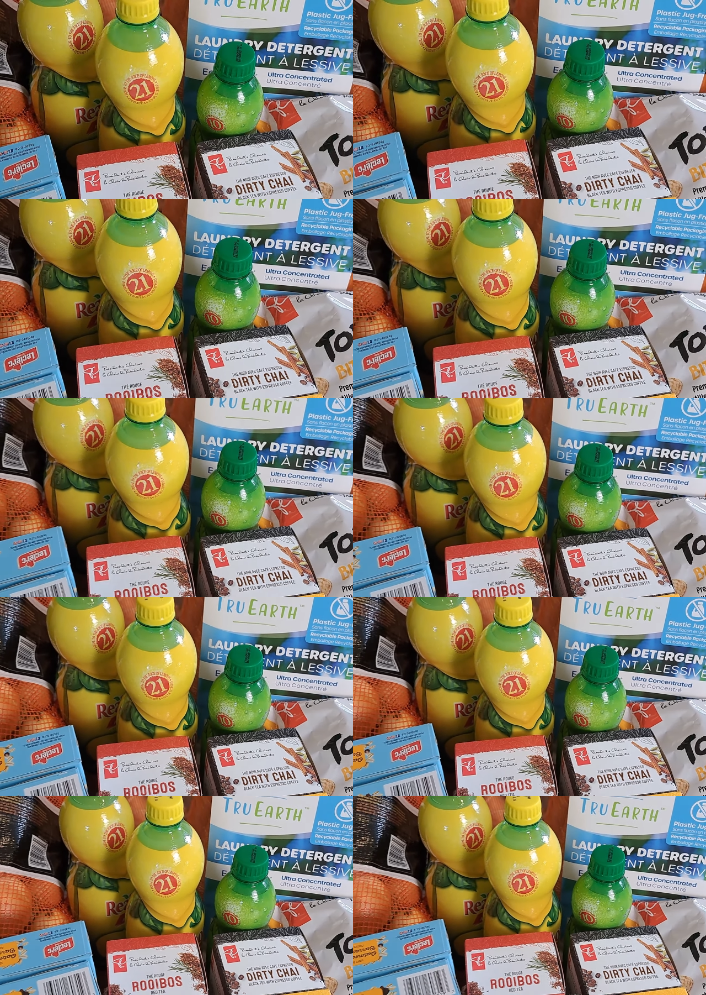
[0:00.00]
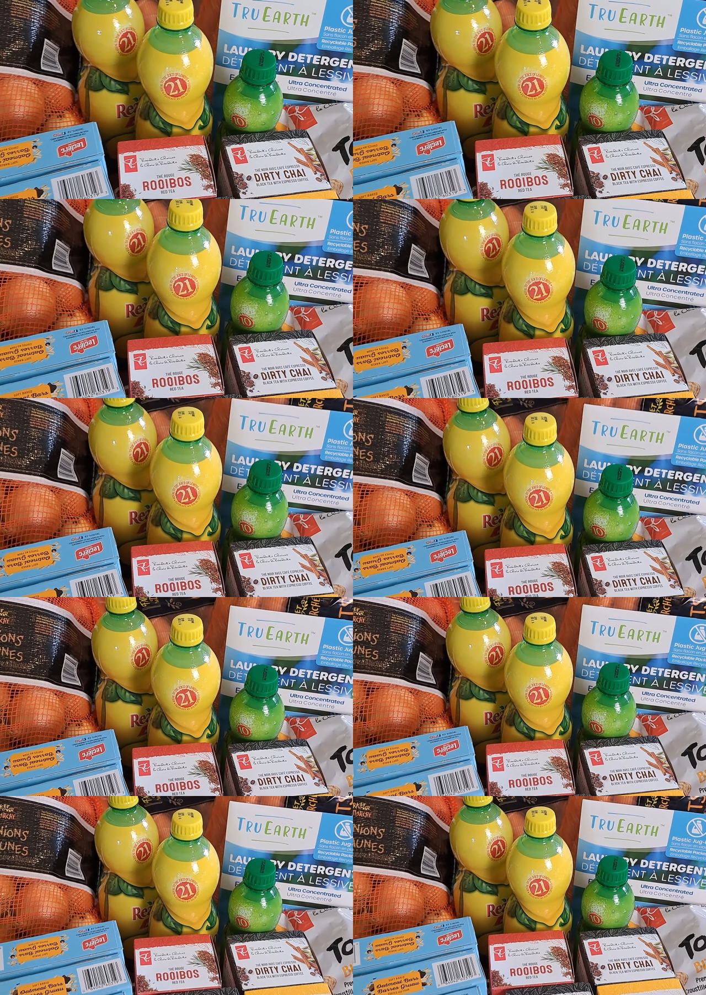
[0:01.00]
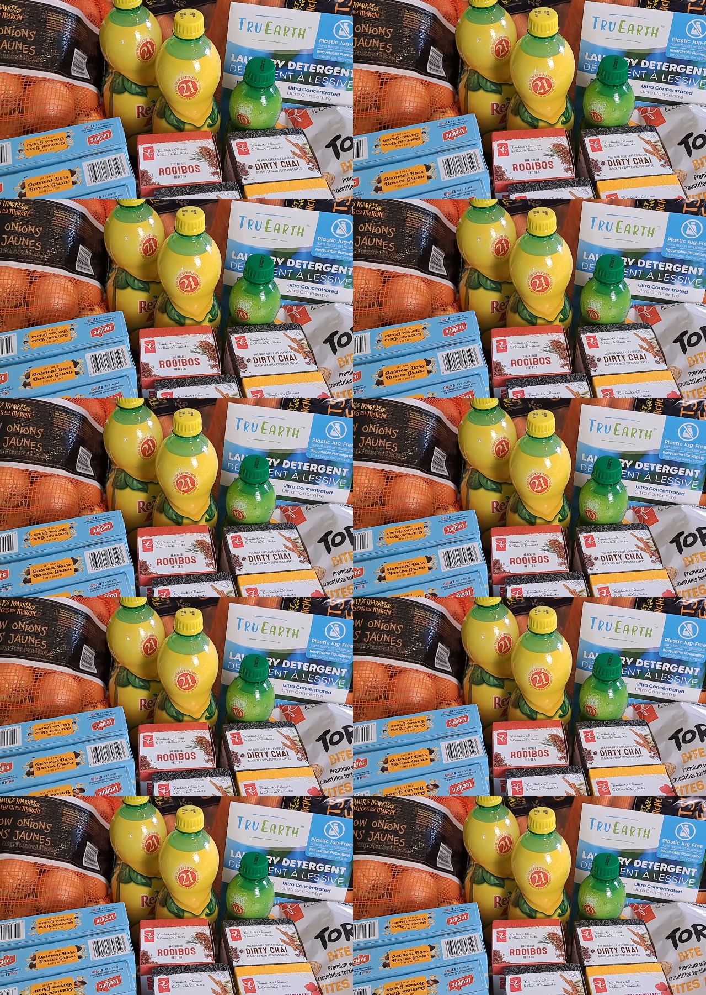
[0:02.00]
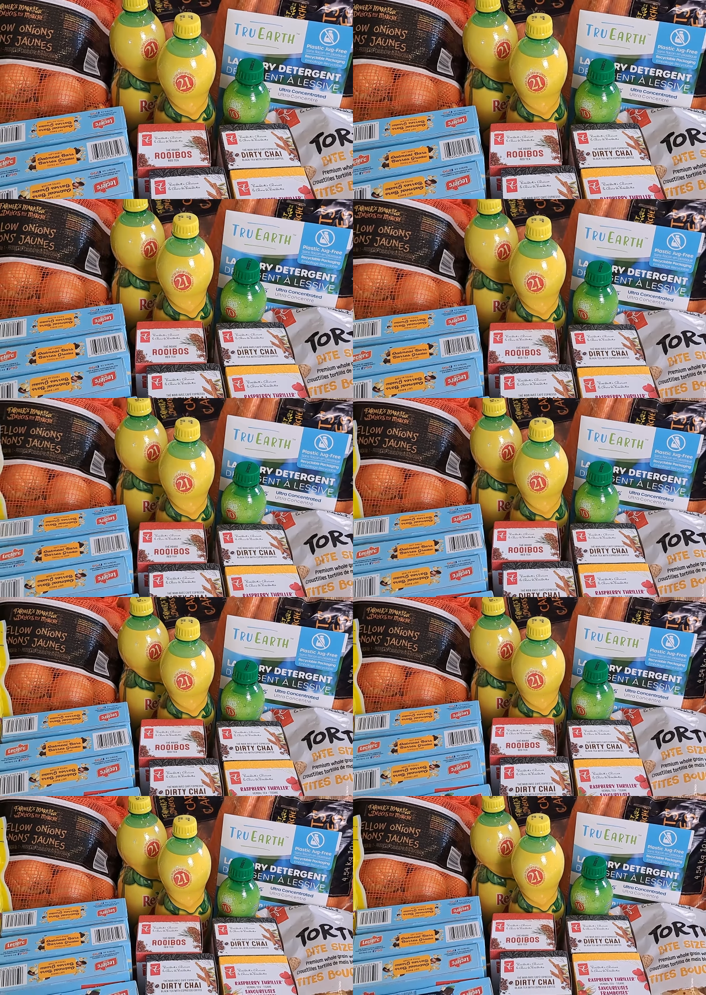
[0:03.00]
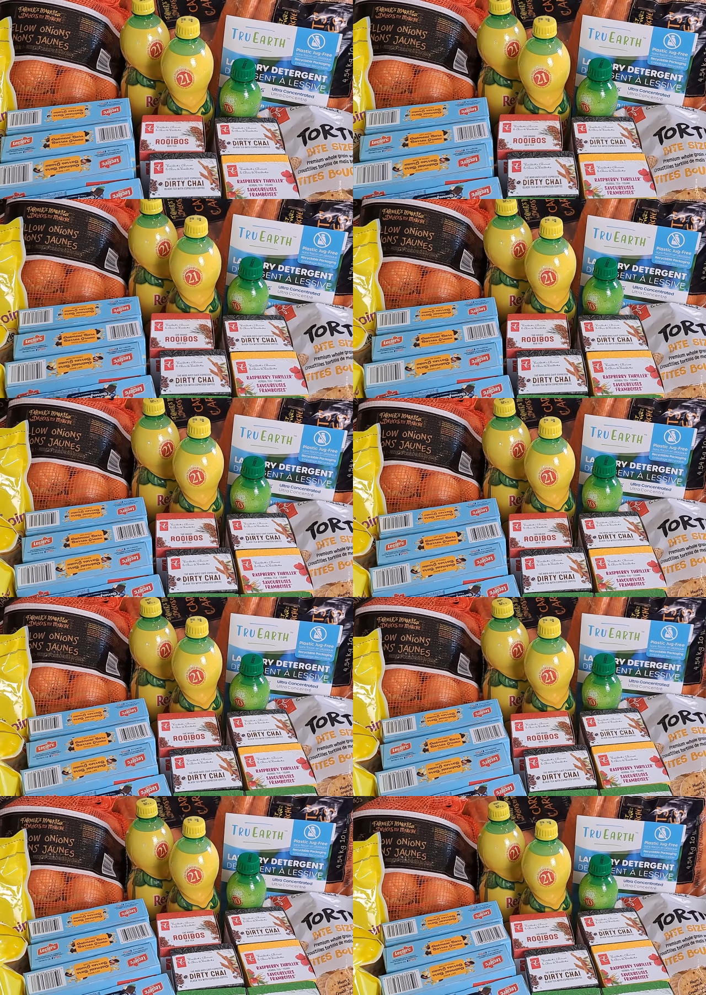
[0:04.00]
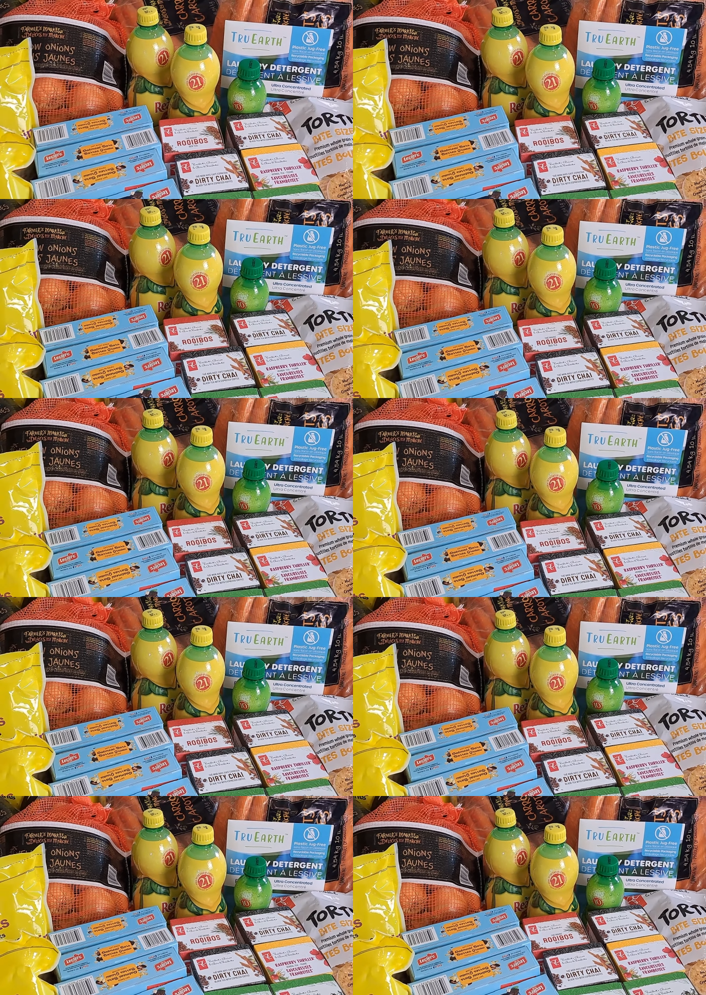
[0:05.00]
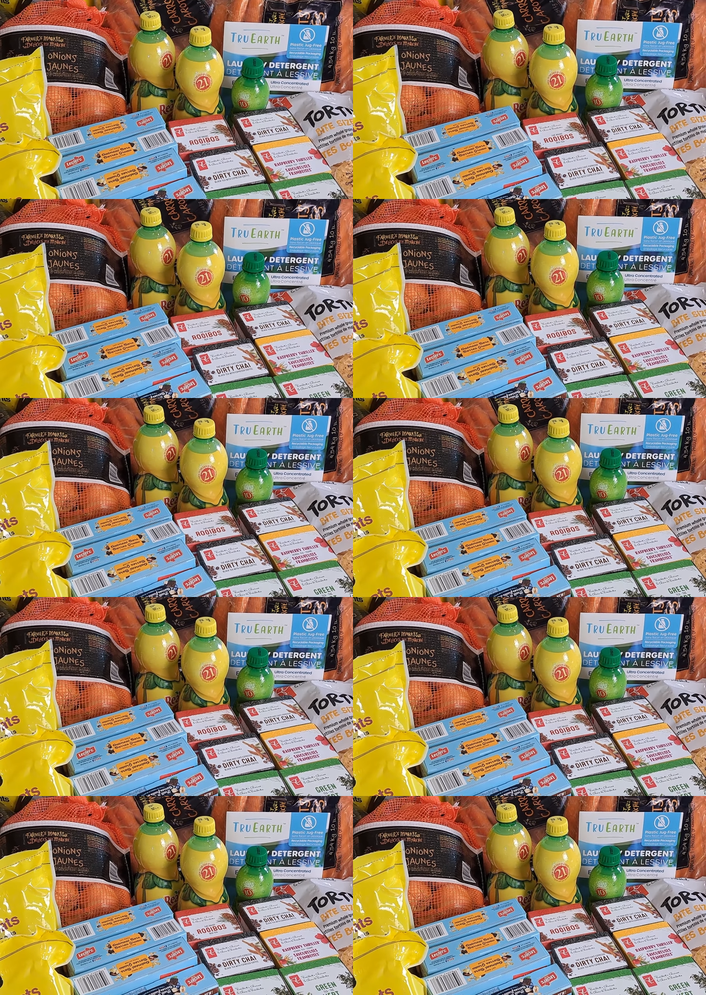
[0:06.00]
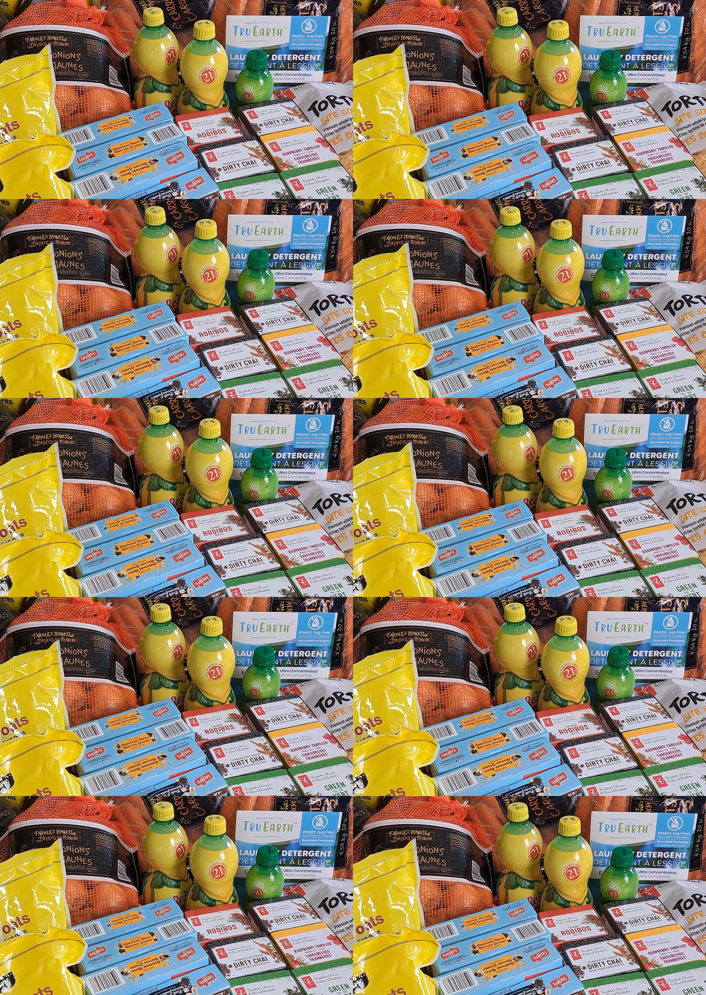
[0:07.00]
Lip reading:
Nobody's mouth can be seen.